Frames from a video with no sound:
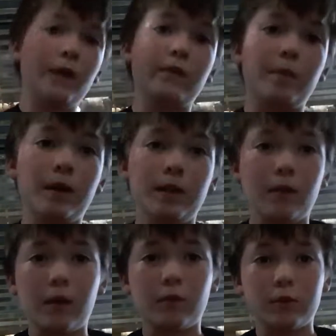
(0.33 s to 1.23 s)
everybody,
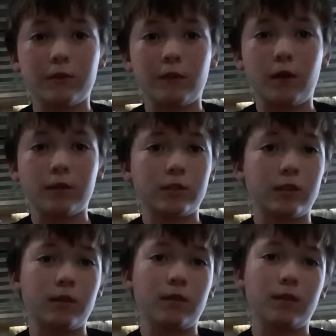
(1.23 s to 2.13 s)
Ryan Warner Vlogs
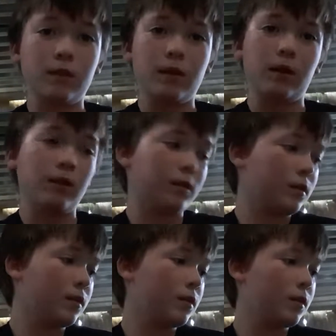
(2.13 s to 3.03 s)
here, and
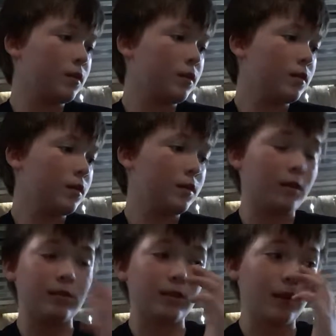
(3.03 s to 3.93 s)

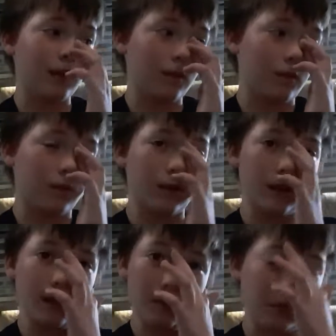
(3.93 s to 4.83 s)
here today, or
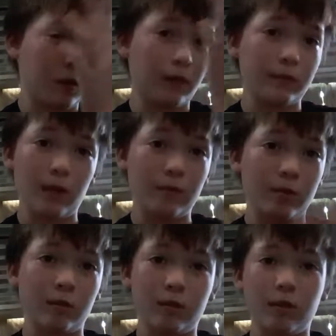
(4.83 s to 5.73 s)
night, or whatever time
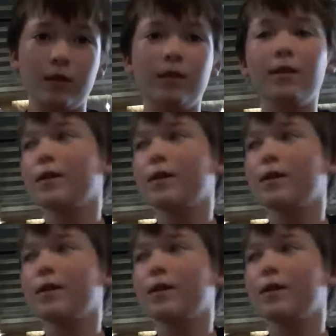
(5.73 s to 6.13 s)
zone you're in.